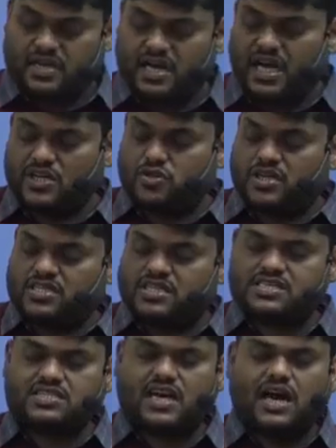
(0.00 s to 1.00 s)
So this is
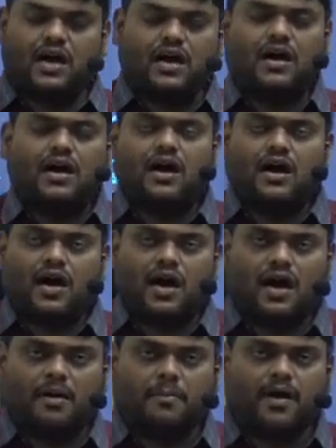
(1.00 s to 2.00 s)
the
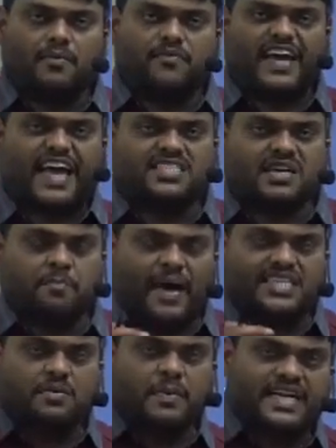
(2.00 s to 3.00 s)
we can say
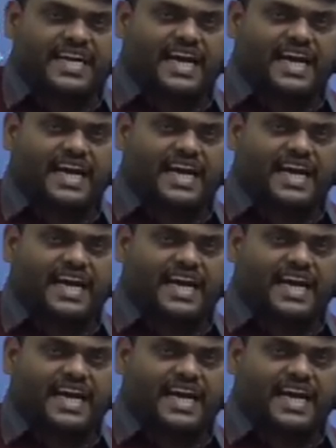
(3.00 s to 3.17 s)
mathematical